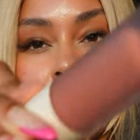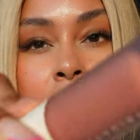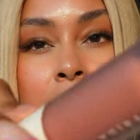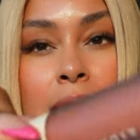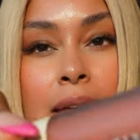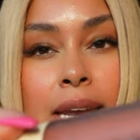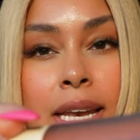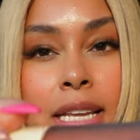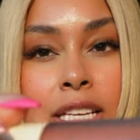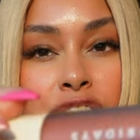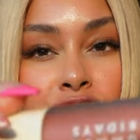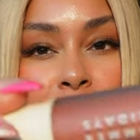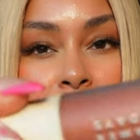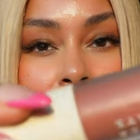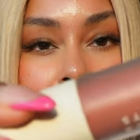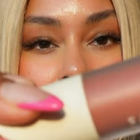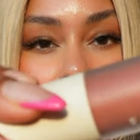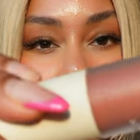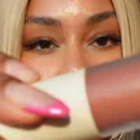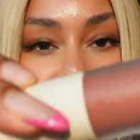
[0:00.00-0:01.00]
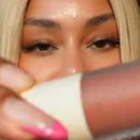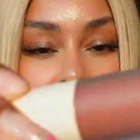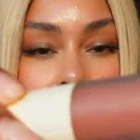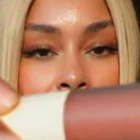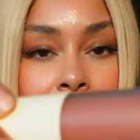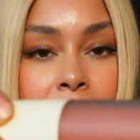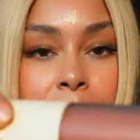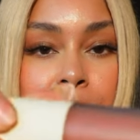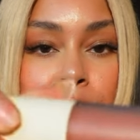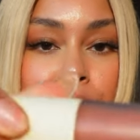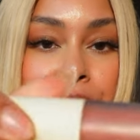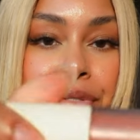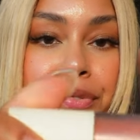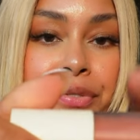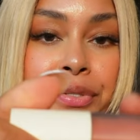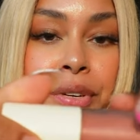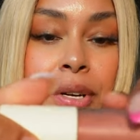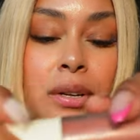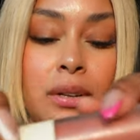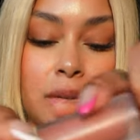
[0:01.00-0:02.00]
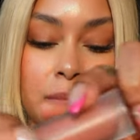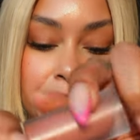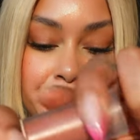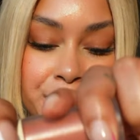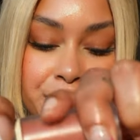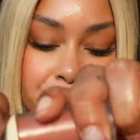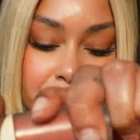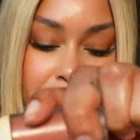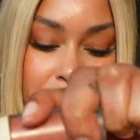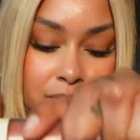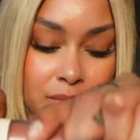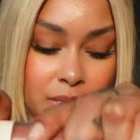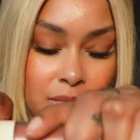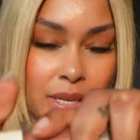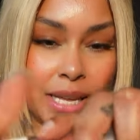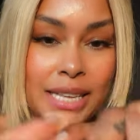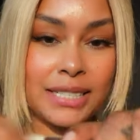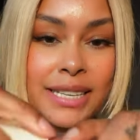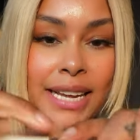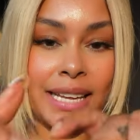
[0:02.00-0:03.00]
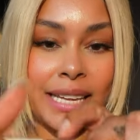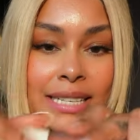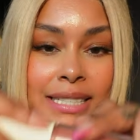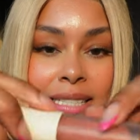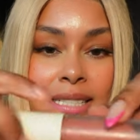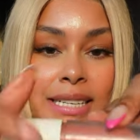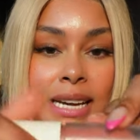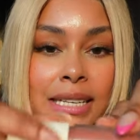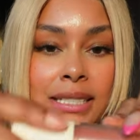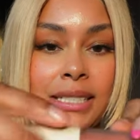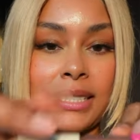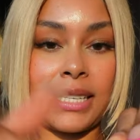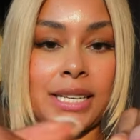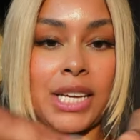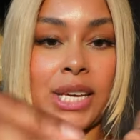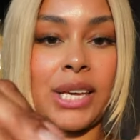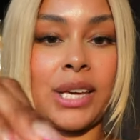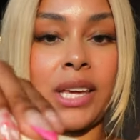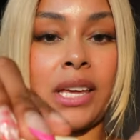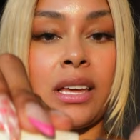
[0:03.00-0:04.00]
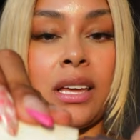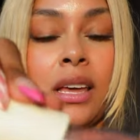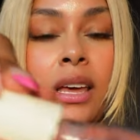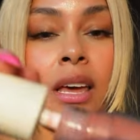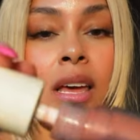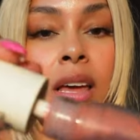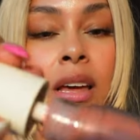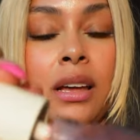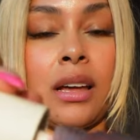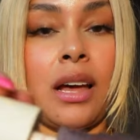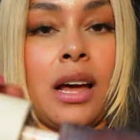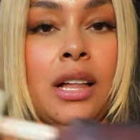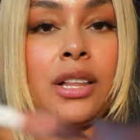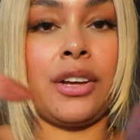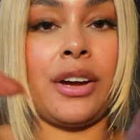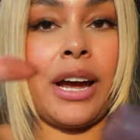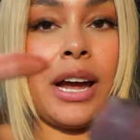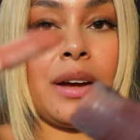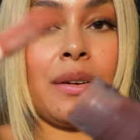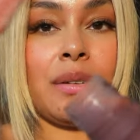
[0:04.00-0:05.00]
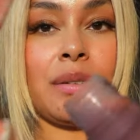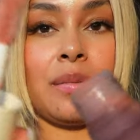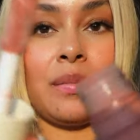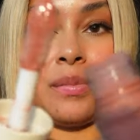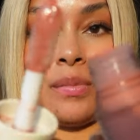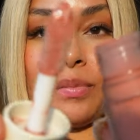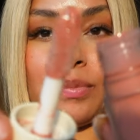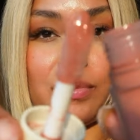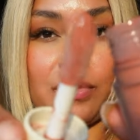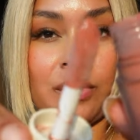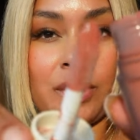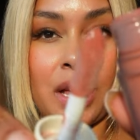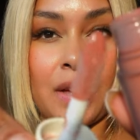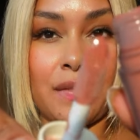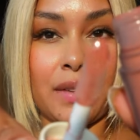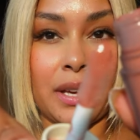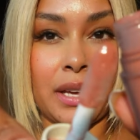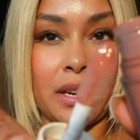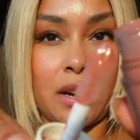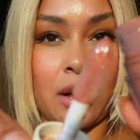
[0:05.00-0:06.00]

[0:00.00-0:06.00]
And then she is very beautiful. It's like a dusty color. I'm loving it